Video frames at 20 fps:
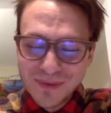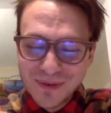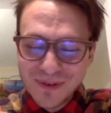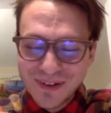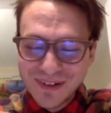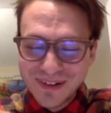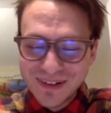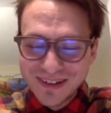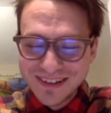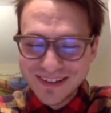
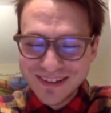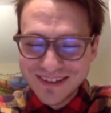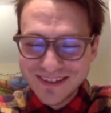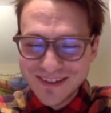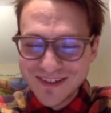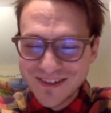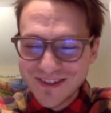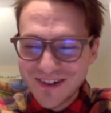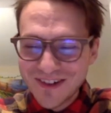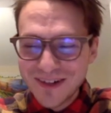yeah,
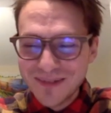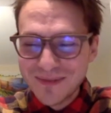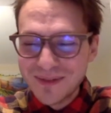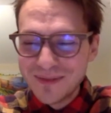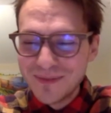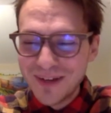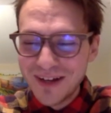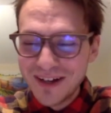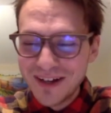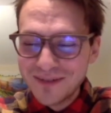people...
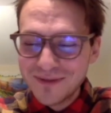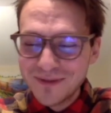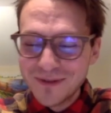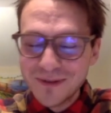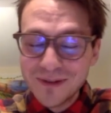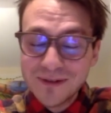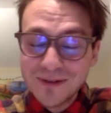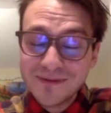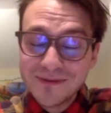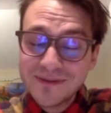just try to be
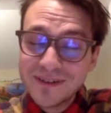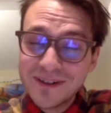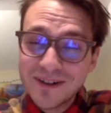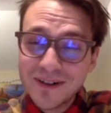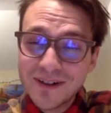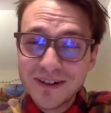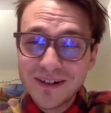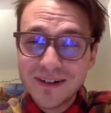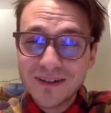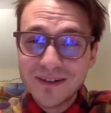
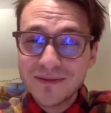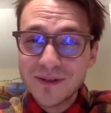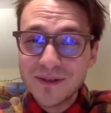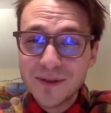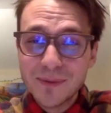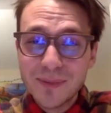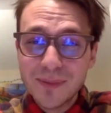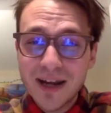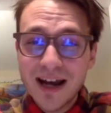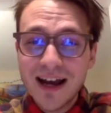mindful of
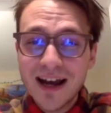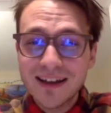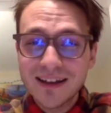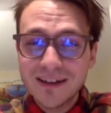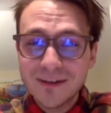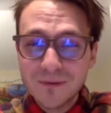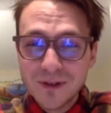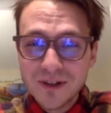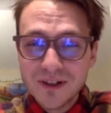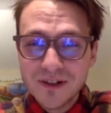your
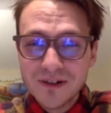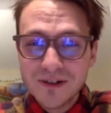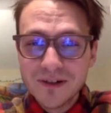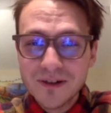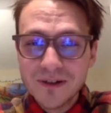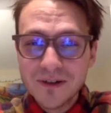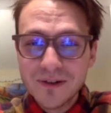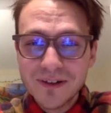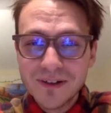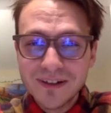back
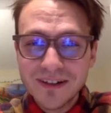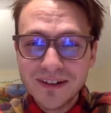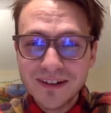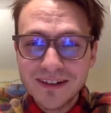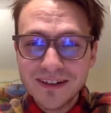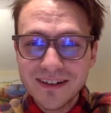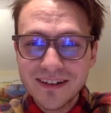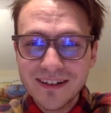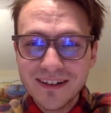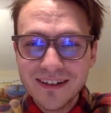and what you're
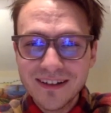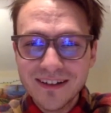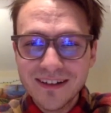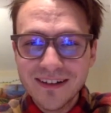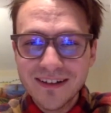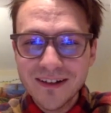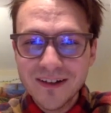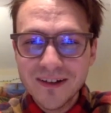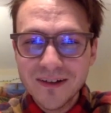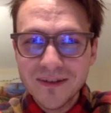doing
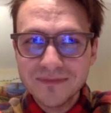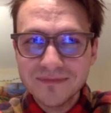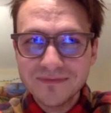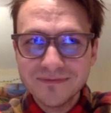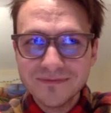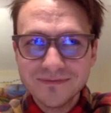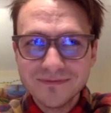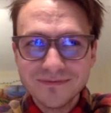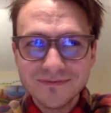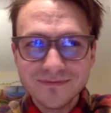
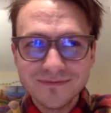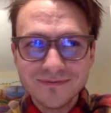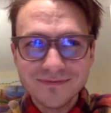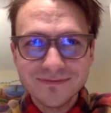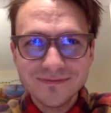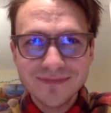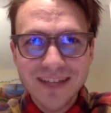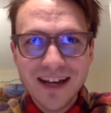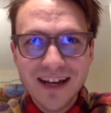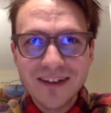and
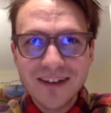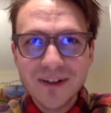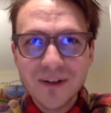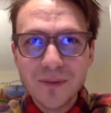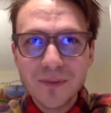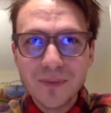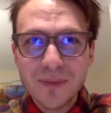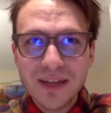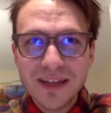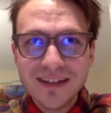
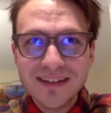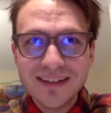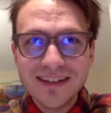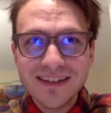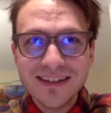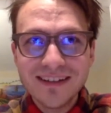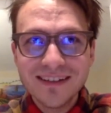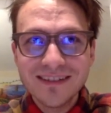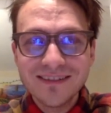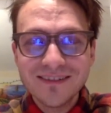how you're
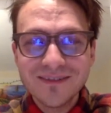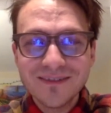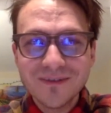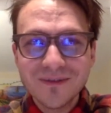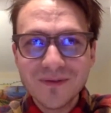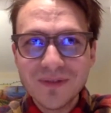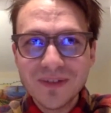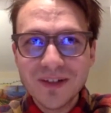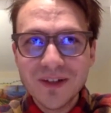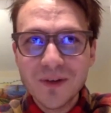
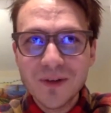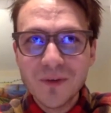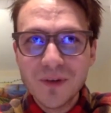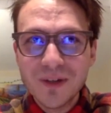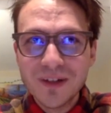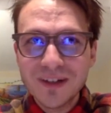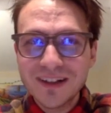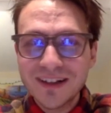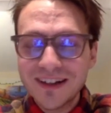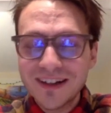bending,
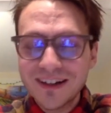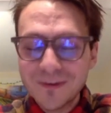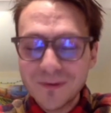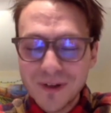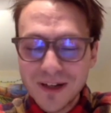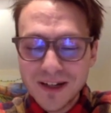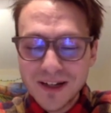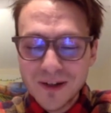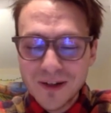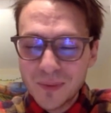you know,
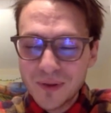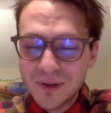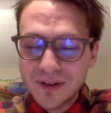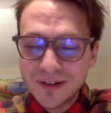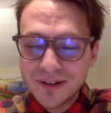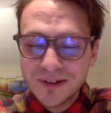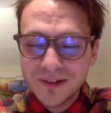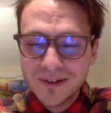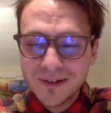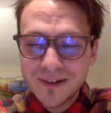what kind of
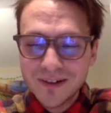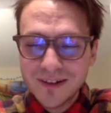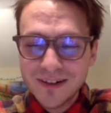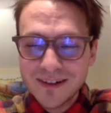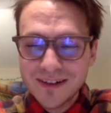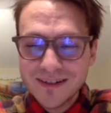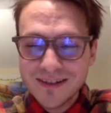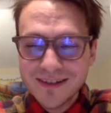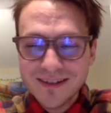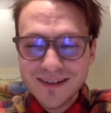weight you're putting
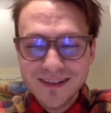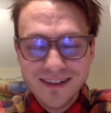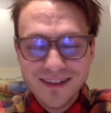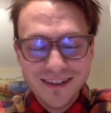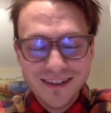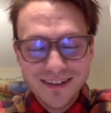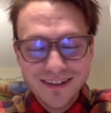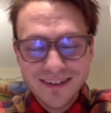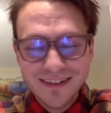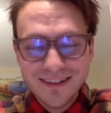on your
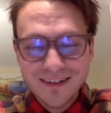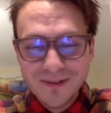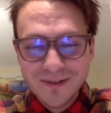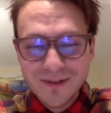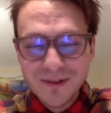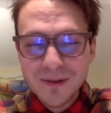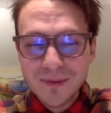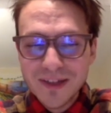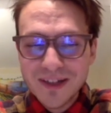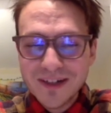knees.
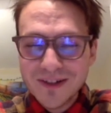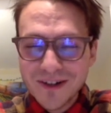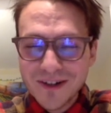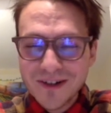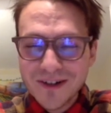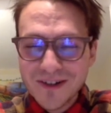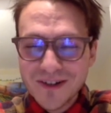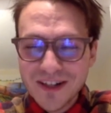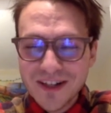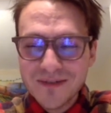
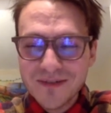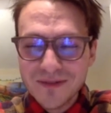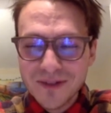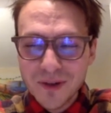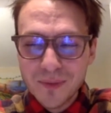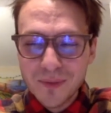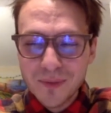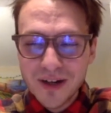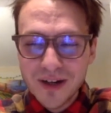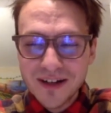Really make sure you're
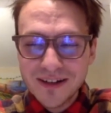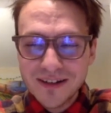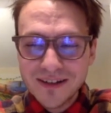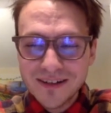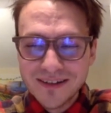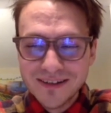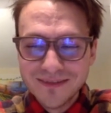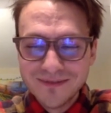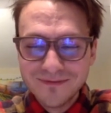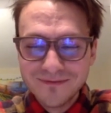saving your
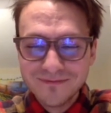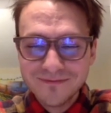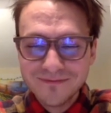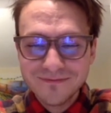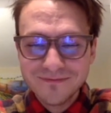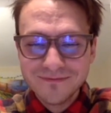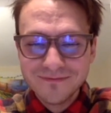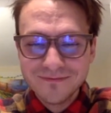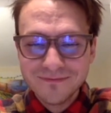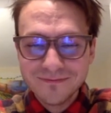body.